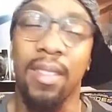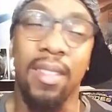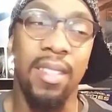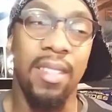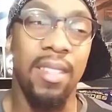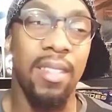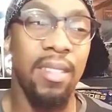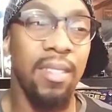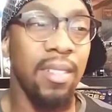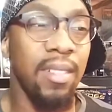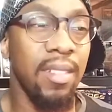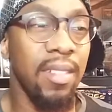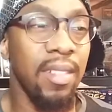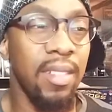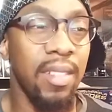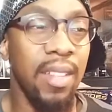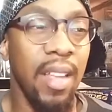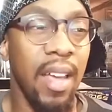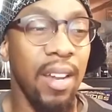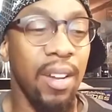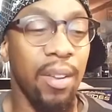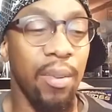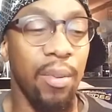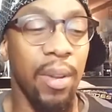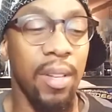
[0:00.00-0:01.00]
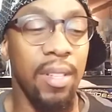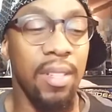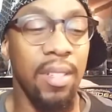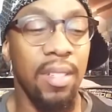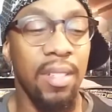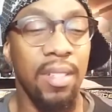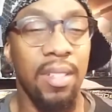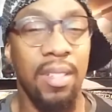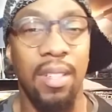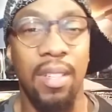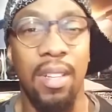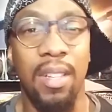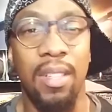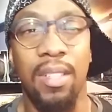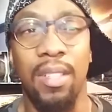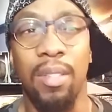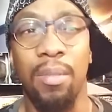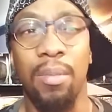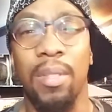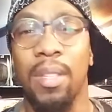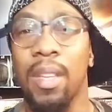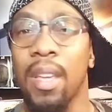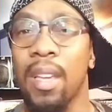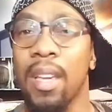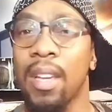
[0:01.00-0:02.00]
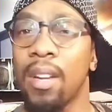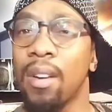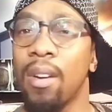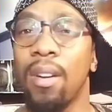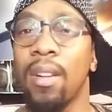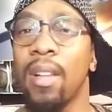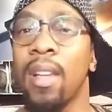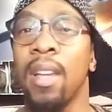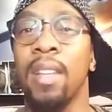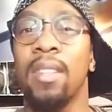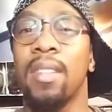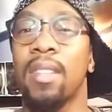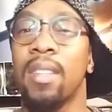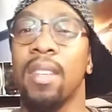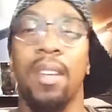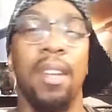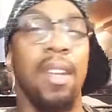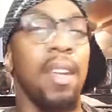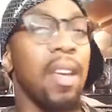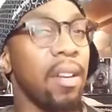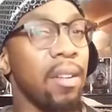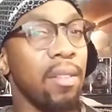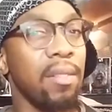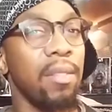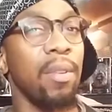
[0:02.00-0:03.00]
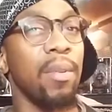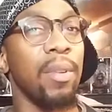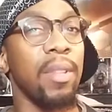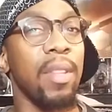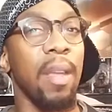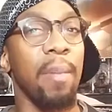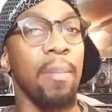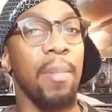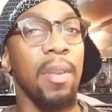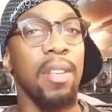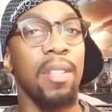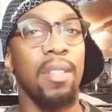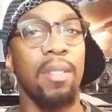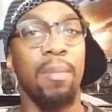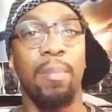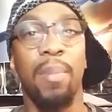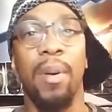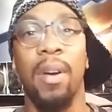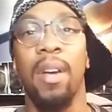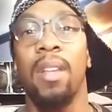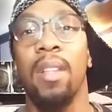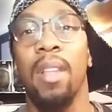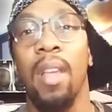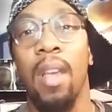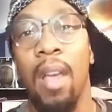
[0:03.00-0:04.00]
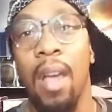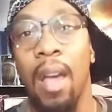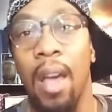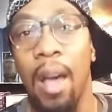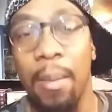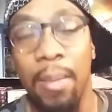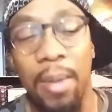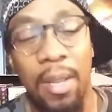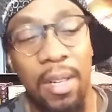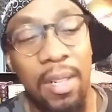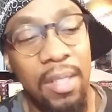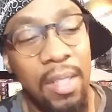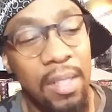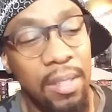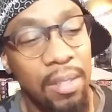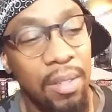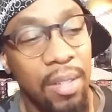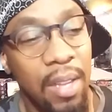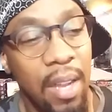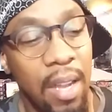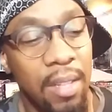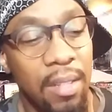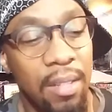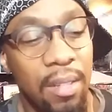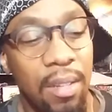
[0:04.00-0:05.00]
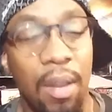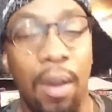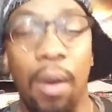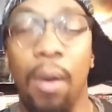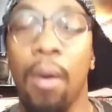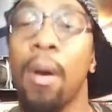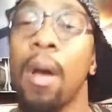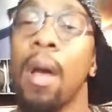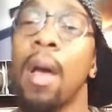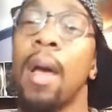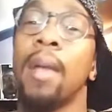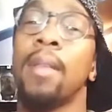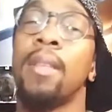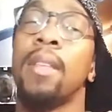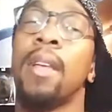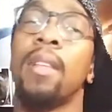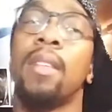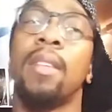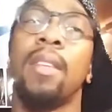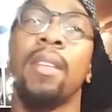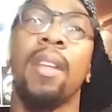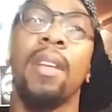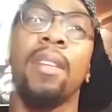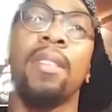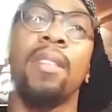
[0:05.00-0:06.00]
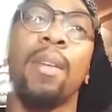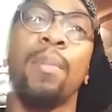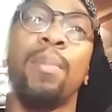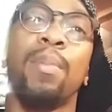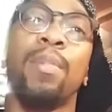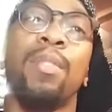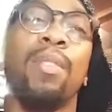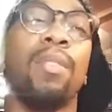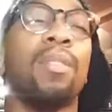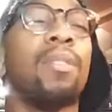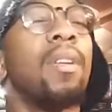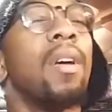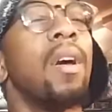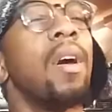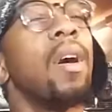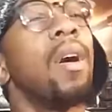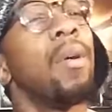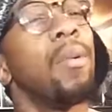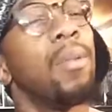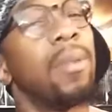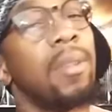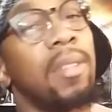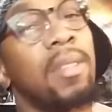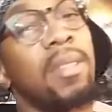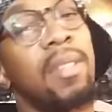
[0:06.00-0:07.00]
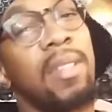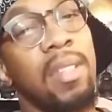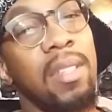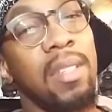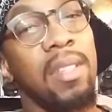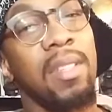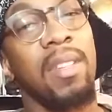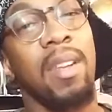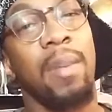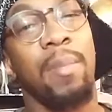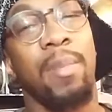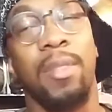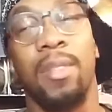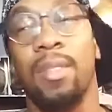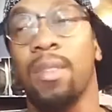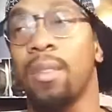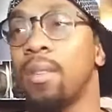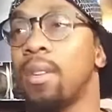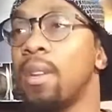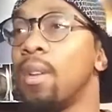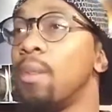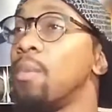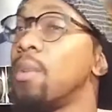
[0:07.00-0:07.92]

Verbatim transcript: Still a lot of questions. And then she was like, it all ends today. I don't know what that means. But I'm going to let you guys know that today's episode was a decent episode.